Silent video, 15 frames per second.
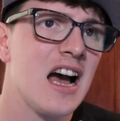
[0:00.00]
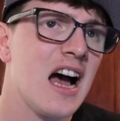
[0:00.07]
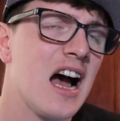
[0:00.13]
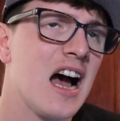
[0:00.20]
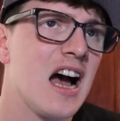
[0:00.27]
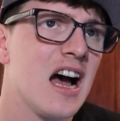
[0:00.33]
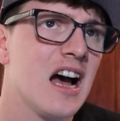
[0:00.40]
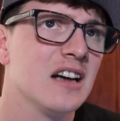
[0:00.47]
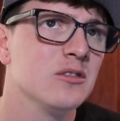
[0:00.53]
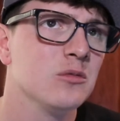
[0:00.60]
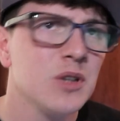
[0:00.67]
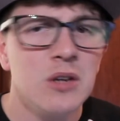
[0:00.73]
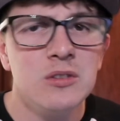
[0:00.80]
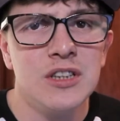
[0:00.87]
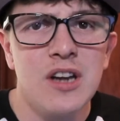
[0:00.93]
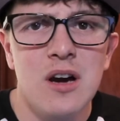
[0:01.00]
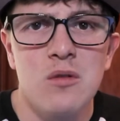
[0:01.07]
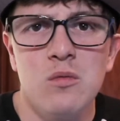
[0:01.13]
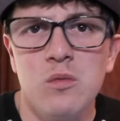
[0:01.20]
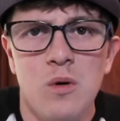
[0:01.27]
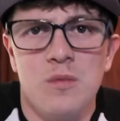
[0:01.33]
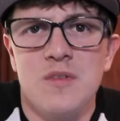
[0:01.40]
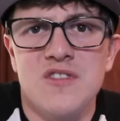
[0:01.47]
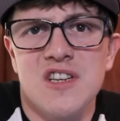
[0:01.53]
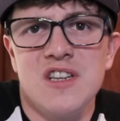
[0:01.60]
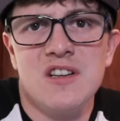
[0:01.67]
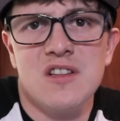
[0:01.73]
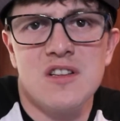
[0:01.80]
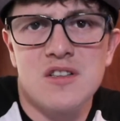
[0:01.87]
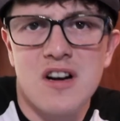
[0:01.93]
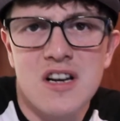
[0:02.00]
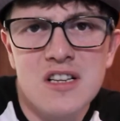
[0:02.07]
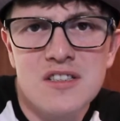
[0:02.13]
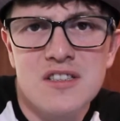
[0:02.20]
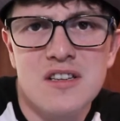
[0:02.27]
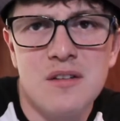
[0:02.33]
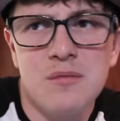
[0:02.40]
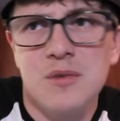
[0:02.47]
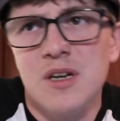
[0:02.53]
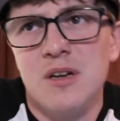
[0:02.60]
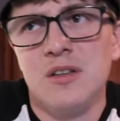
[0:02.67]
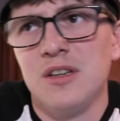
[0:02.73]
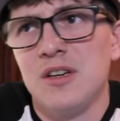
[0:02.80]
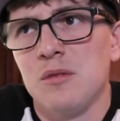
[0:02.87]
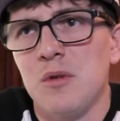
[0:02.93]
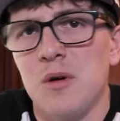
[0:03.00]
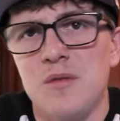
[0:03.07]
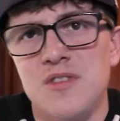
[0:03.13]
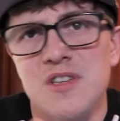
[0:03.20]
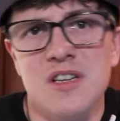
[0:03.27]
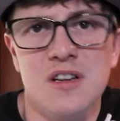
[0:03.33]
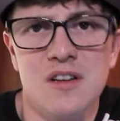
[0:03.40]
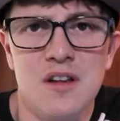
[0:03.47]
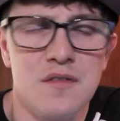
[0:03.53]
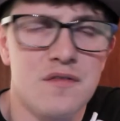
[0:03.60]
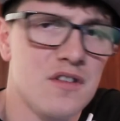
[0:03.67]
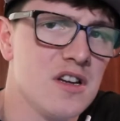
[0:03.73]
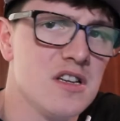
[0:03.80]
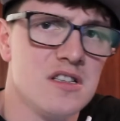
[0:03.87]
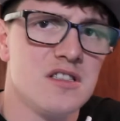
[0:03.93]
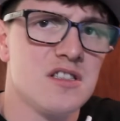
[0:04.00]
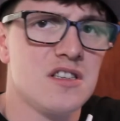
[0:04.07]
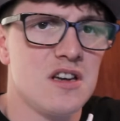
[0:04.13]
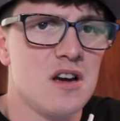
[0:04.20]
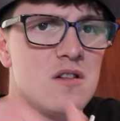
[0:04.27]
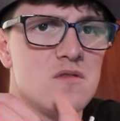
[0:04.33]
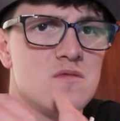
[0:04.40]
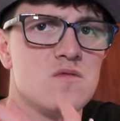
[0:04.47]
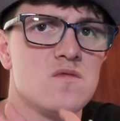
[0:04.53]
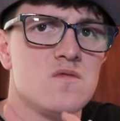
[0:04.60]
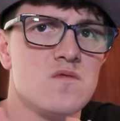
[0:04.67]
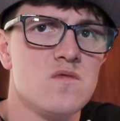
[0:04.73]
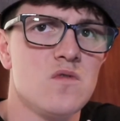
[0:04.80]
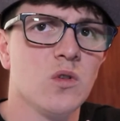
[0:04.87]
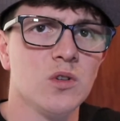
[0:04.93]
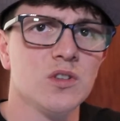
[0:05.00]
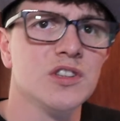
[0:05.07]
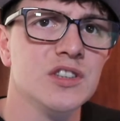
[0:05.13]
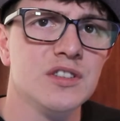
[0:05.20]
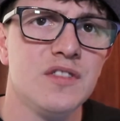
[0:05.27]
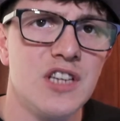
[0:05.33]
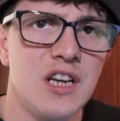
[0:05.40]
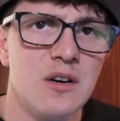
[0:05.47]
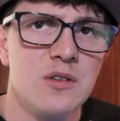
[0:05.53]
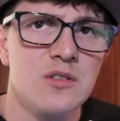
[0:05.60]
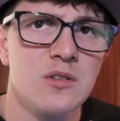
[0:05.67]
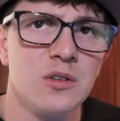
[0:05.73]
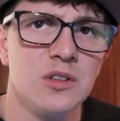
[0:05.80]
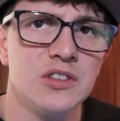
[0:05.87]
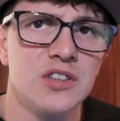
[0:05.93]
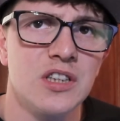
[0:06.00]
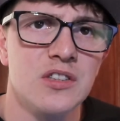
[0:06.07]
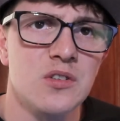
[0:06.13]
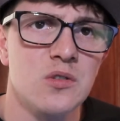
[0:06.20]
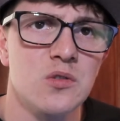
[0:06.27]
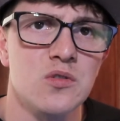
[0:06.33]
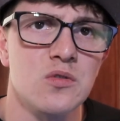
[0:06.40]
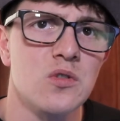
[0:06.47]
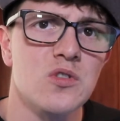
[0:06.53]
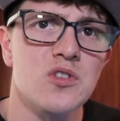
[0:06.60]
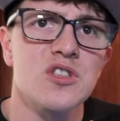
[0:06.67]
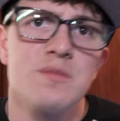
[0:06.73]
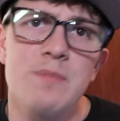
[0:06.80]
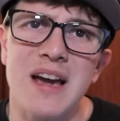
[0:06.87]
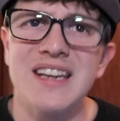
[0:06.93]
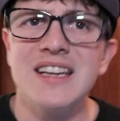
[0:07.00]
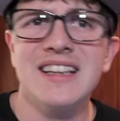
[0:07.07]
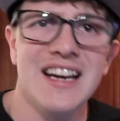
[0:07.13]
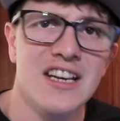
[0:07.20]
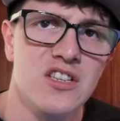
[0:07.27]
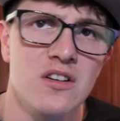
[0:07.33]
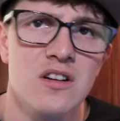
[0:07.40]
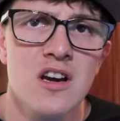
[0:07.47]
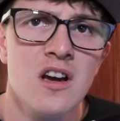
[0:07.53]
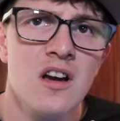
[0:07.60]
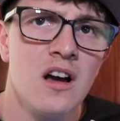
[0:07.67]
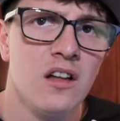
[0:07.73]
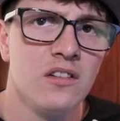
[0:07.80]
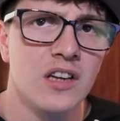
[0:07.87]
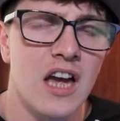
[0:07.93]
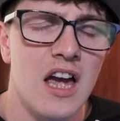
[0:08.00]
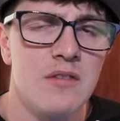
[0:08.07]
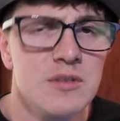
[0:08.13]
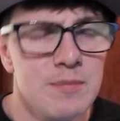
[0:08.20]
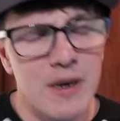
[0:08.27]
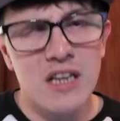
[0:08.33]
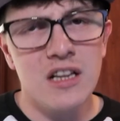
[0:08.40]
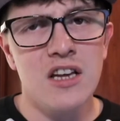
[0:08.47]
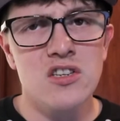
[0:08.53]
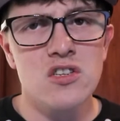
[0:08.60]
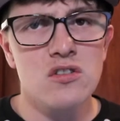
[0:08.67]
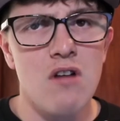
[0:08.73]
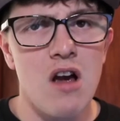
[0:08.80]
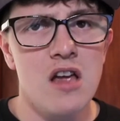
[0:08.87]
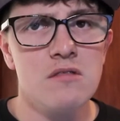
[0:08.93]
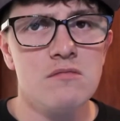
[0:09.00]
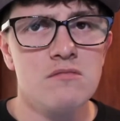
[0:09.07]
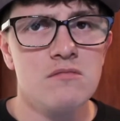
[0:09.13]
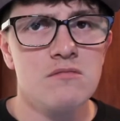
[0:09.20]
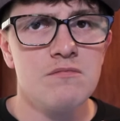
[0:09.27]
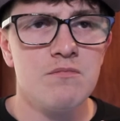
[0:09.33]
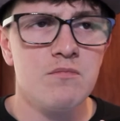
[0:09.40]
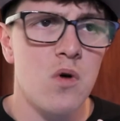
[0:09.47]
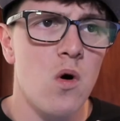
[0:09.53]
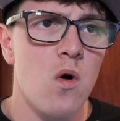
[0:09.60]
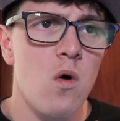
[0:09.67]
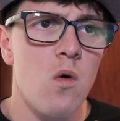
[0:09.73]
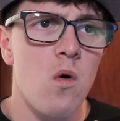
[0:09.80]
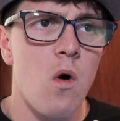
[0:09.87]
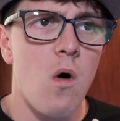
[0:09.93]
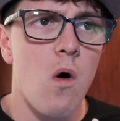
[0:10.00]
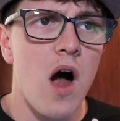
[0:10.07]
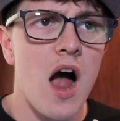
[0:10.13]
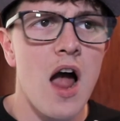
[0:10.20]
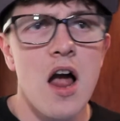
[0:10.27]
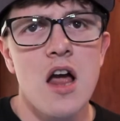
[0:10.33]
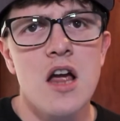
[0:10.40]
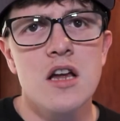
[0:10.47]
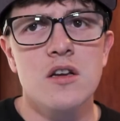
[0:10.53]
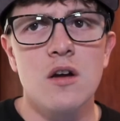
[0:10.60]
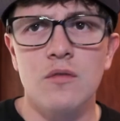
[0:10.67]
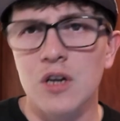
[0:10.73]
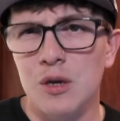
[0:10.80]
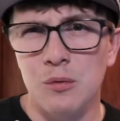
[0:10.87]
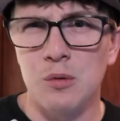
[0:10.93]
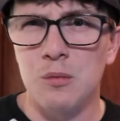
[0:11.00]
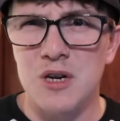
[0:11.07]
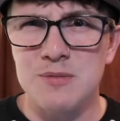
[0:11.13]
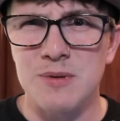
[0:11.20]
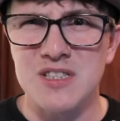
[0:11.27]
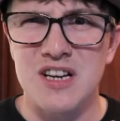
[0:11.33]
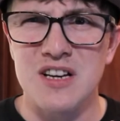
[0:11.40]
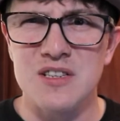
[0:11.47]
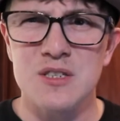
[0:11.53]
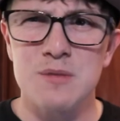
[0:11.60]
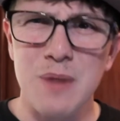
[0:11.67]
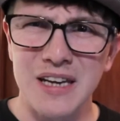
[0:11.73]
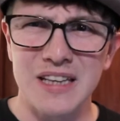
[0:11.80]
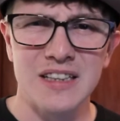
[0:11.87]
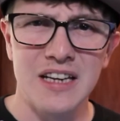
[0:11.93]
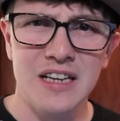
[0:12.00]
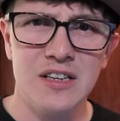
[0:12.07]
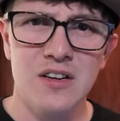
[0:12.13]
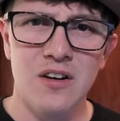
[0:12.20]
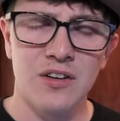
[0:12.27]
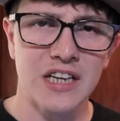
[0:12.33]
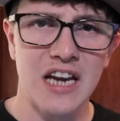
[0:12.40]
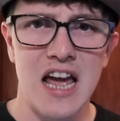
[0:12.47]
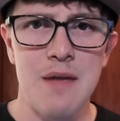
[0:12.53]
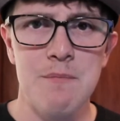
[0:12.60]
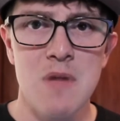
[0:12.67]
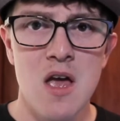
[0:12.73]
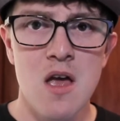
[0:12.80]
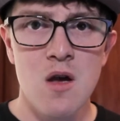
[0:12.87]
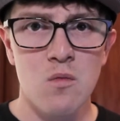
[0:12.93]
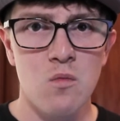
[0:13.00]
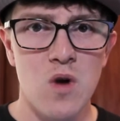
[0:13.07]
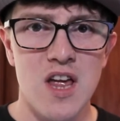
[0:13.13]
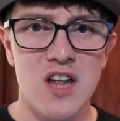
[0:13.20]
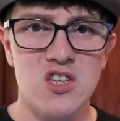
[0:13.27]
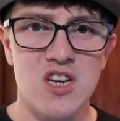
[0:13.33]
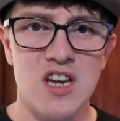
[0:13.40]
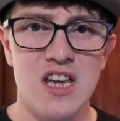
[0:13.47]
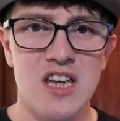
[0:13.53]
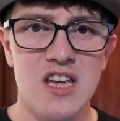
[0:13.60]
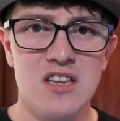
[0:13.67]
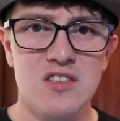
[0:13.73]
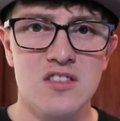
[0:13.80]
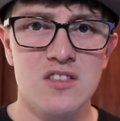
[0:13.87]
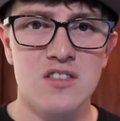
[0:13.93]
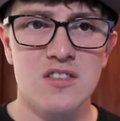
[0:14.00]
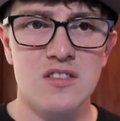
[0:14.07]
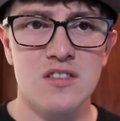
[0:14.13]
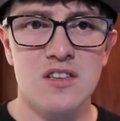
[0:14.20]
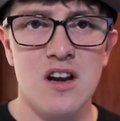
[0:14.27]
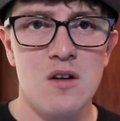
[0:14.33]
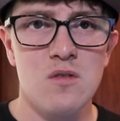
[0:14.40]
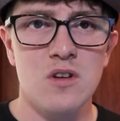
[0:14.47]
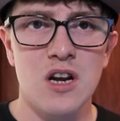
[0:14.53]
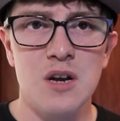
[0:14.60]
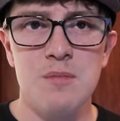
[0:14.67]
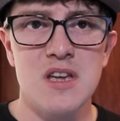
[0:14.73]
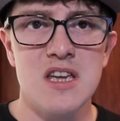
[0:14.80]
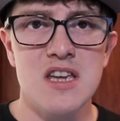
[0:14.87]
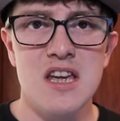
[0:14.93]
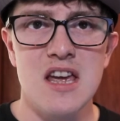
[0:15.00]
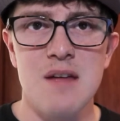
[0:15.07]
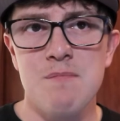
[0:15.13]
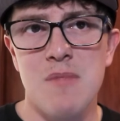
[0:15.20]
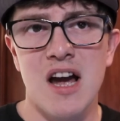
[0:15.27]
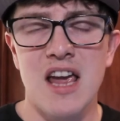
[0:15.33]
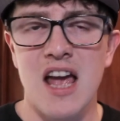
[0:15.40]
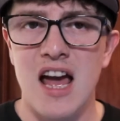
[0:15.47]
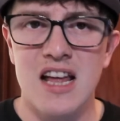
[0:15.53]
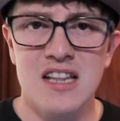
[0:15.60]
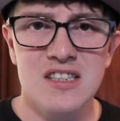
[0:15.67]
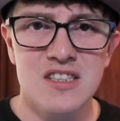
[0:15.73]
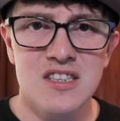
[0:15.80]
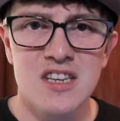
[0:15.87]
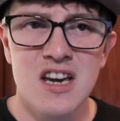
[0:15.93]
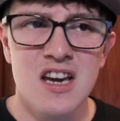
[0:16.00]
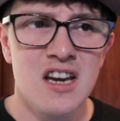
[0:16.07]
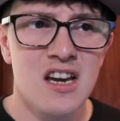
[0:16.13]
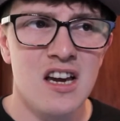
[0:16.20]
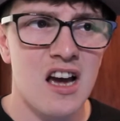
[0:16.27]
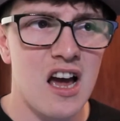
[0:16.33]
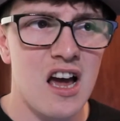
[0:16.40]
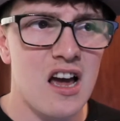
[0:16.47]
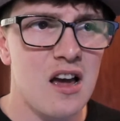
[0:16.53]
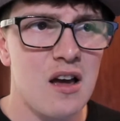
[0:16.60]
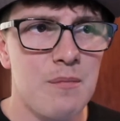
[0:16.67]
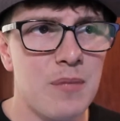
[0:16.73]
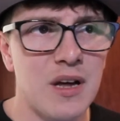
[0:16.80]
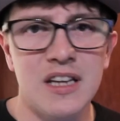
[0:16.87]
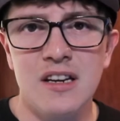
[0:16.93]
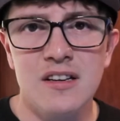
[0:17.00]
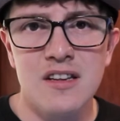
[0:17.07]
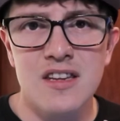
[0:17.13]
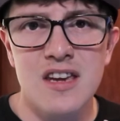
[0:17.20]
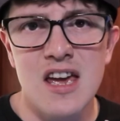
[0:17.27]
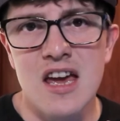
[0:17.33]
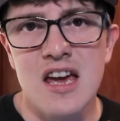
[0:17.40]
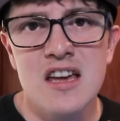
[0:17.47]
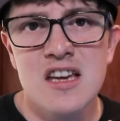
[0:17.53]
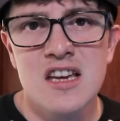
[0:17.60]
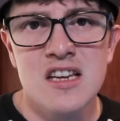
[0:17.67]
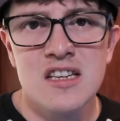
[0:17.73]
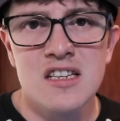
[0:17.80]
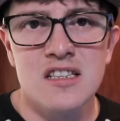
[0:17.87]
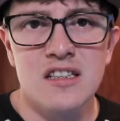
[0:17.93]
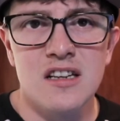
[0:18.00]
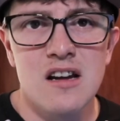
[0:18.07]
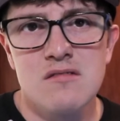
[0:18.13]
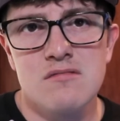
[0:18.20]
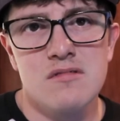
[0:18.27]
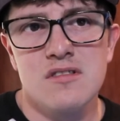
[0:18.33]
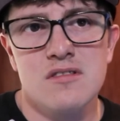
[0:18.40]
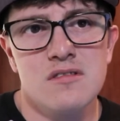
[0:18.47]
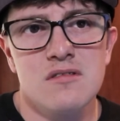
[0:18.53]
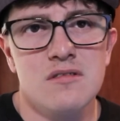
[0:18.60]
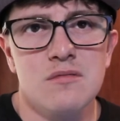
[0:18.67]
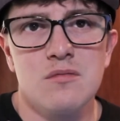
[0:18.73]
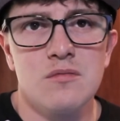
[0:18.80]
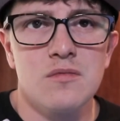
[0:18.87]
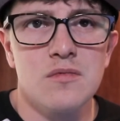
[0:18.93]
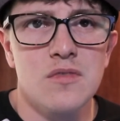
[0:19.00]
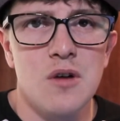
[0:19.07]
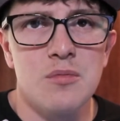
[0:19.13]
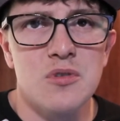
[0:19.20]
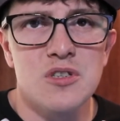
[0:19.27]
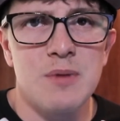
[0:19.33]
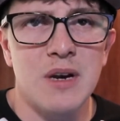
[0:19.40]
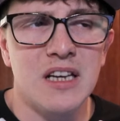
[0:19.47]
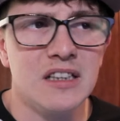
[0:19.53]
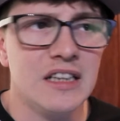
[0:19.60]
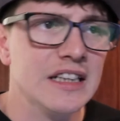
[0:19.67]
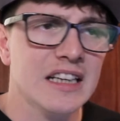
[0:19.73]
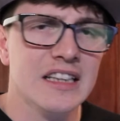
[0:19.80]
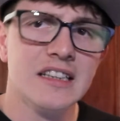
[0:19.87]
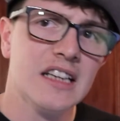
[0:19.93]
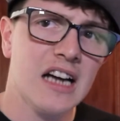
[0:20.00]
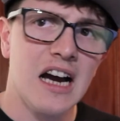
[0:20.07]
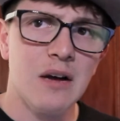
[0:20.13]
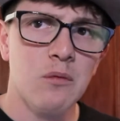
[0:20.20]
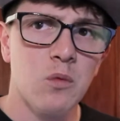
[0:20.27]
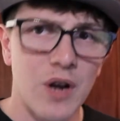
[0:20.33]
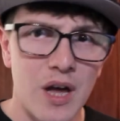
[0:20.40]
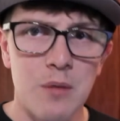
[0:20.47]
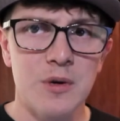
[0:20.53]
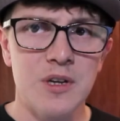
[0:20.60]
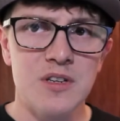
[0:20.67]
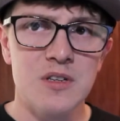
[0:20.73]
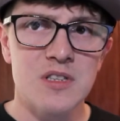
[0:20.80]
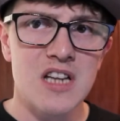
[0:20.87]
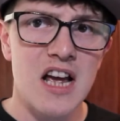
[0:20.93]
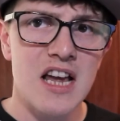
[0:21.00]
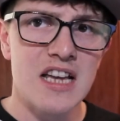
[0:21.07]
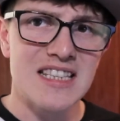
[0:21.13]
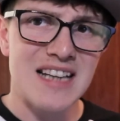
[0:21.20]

We only know what we've seen in the trailers, and we only know what we've seen in E3, so all these videos and all these articles are all just speculation on the game. Speculation is great, but I don't really want to waste my time speculating on a game which is, you know, going to be in my hands by the end of the year. You know, no point speculating. What I want to do today is